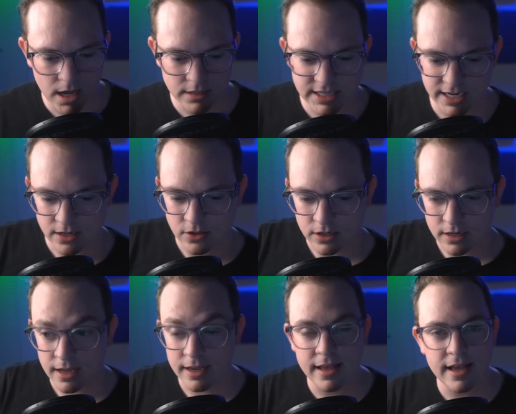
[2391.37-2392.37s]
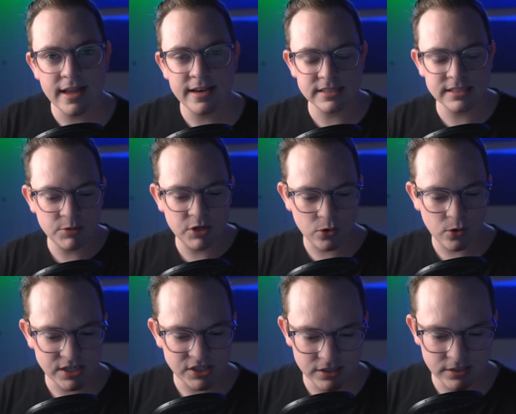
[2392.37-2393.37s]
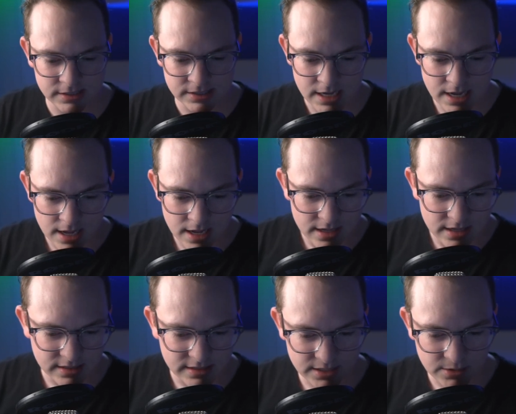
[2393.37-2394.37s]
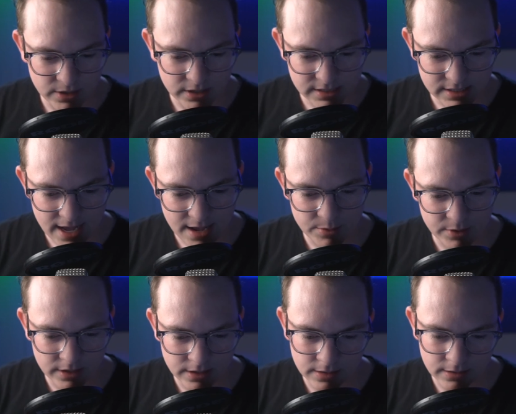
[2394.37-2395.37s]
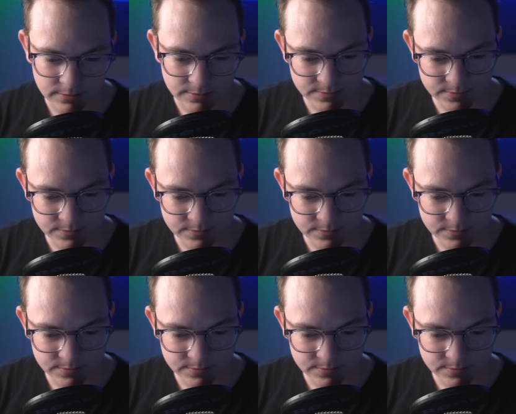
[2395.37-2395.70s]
Taking a look again at some of your questions. Let's see what's happening.